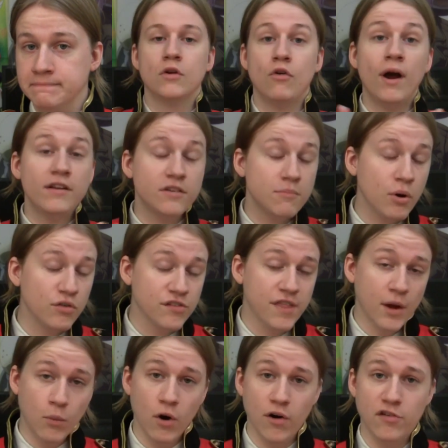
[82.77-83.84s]
Granted, most of
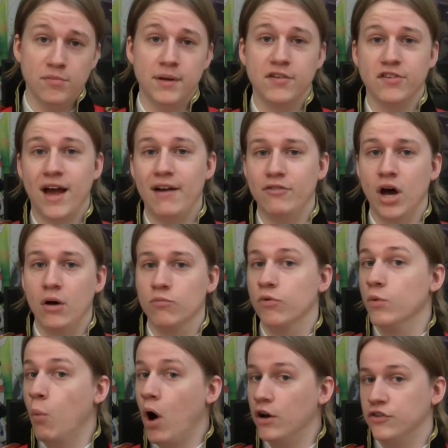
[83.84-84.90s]
that worry is because I have not
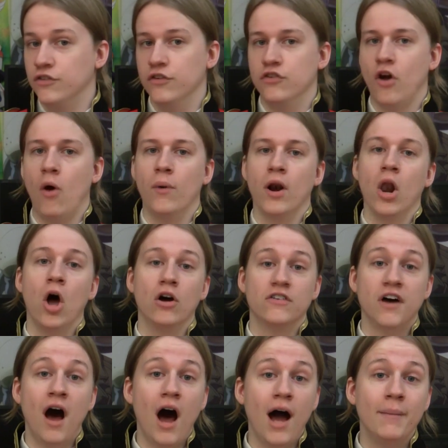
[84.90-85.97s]
rewatched the show in a long
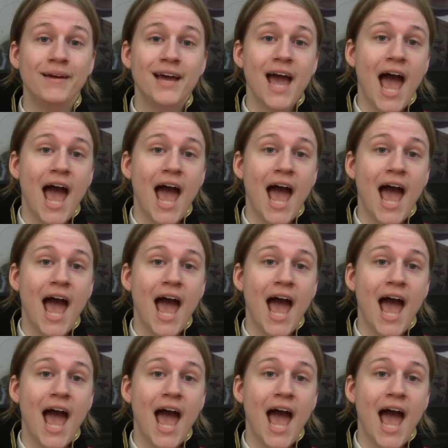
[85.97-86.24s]
time,